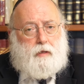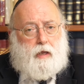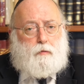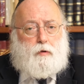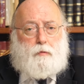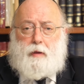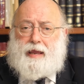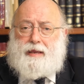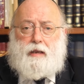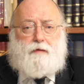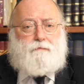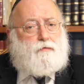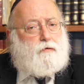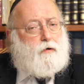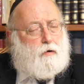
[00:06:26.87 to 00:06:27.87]
and we may
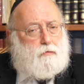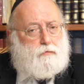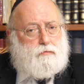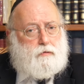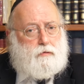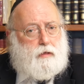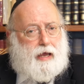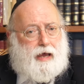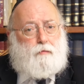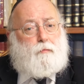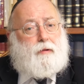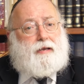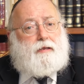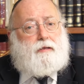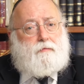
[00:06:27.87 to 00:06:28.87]
never know how
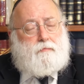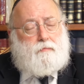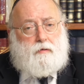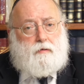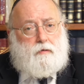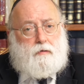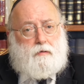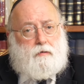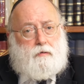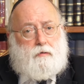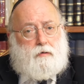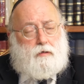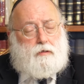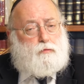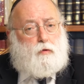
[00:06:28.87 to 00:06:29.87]
many,
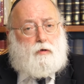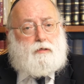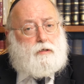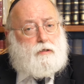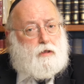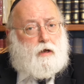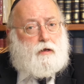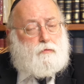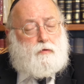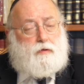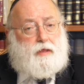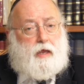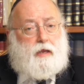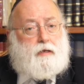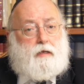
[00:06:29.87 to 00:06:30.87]
because it wasn't done
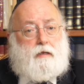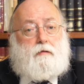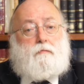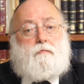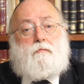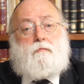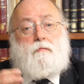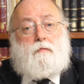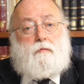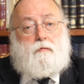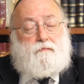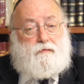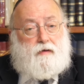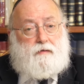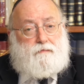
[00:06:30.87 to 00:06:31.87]
with any
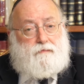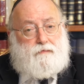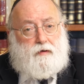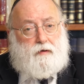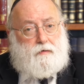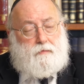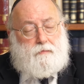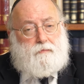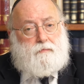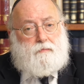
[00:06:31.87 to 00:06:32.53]
fanfare.